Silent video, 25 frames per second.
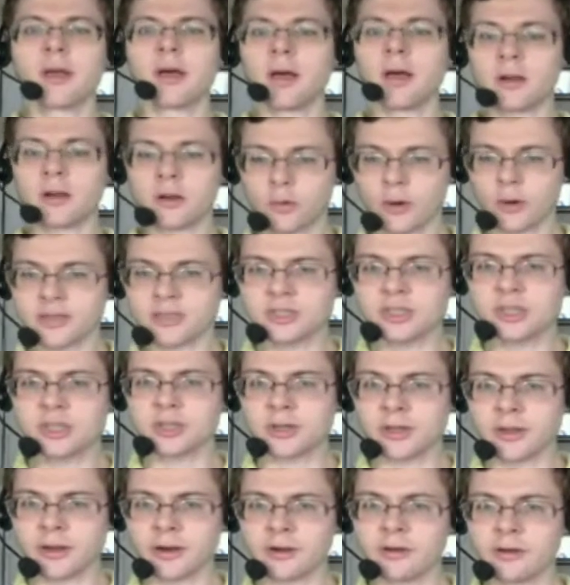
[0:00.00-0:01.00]
a
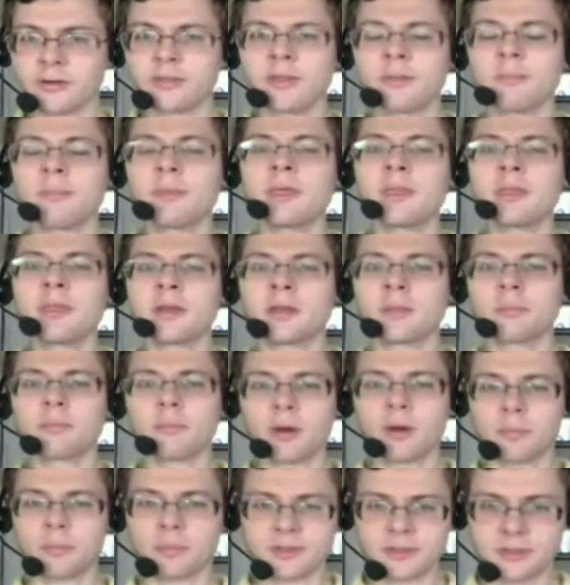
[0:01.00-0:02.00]
questionnaire, the meaning and
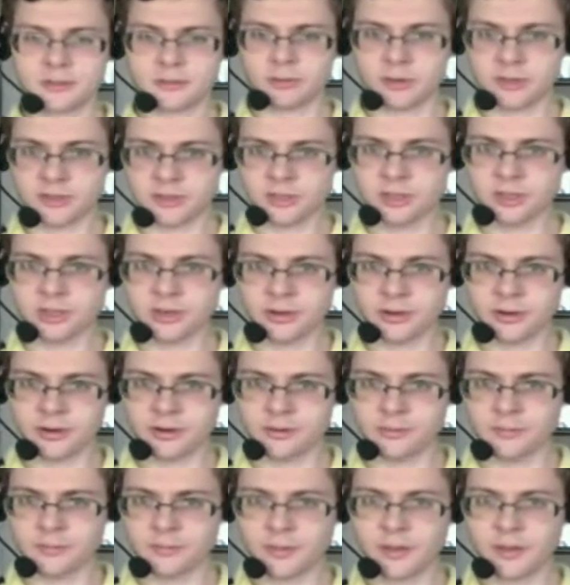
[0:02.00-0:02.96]
purpose questionnaire,